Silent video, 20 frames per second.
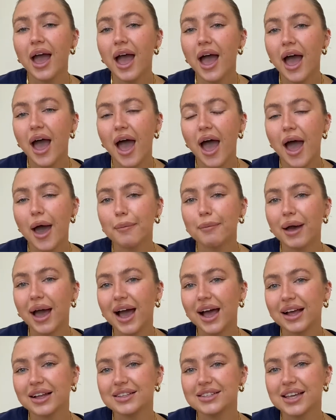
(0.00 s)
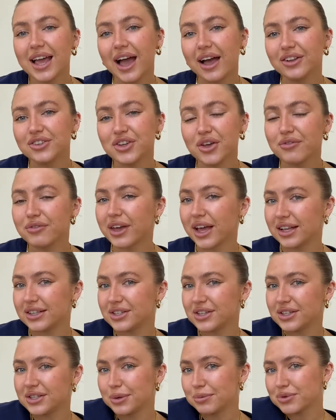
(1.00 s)
And yeah, don't forget
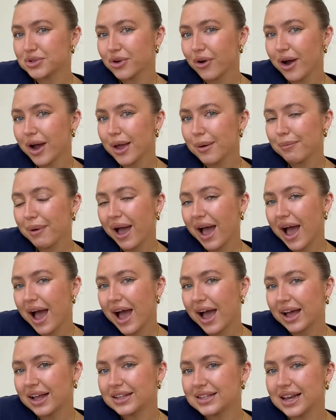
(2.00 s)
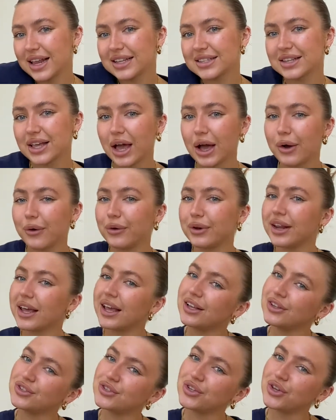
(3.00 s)
to subscribe and let's get on
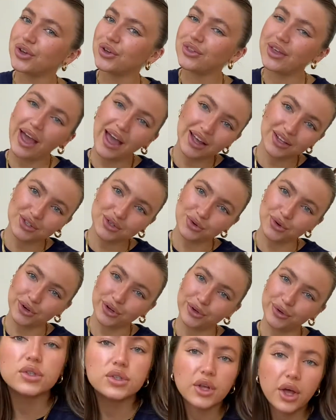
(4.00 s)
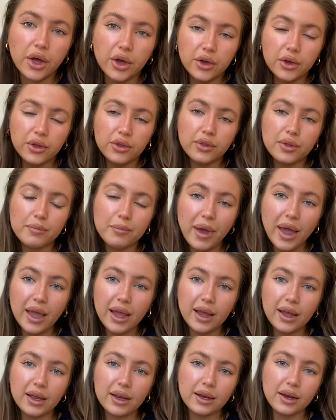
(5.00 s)
into the hair tutorial. So the
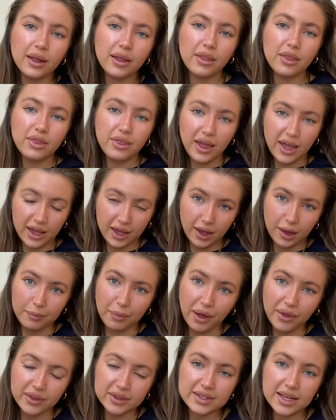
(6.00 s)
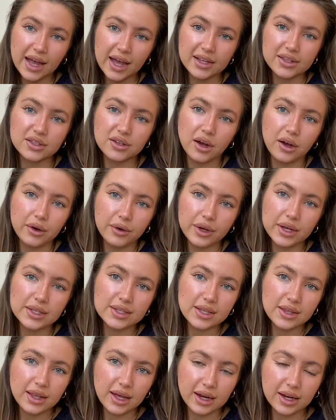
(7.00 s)
main thing about this hairstyle is
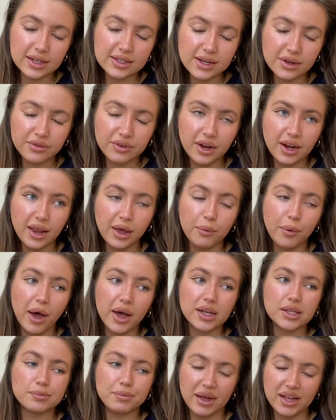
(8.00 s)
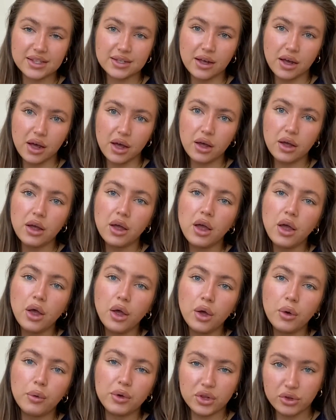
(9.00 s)
that it definitely works better
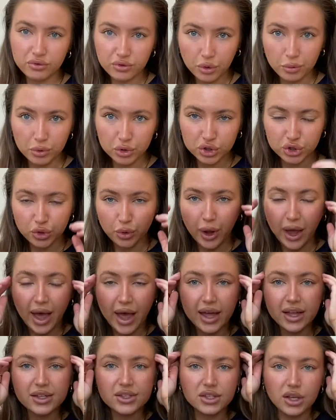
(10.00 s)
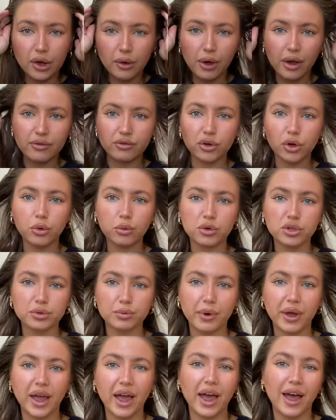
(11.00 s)
when you've not washed your hair. So I've not washed
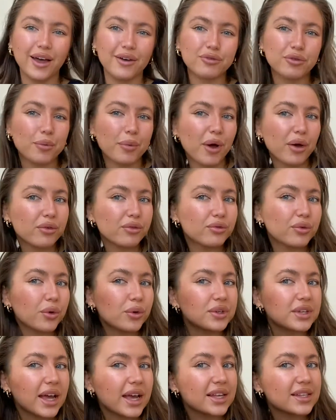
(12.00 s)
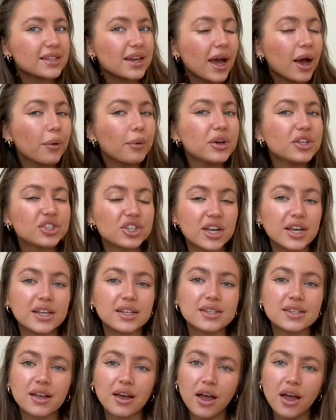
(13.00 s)
my hair for about 4 days now, which is